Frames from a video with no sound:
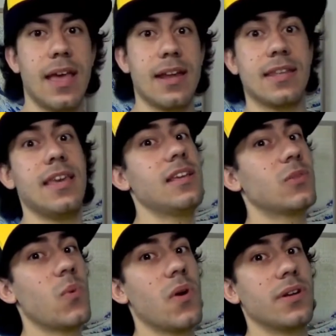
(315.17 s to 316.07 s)
And
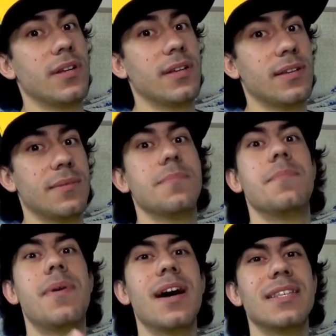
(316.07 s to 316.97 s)
guess what?
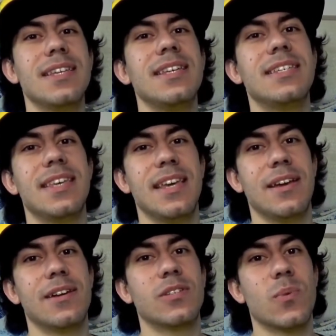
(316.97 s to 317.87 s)
Bacchy is
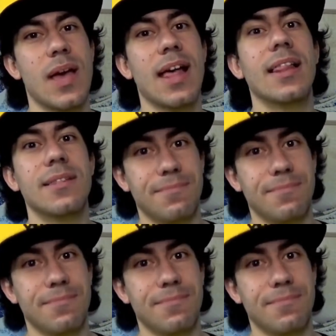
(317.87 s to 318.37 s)
here as well.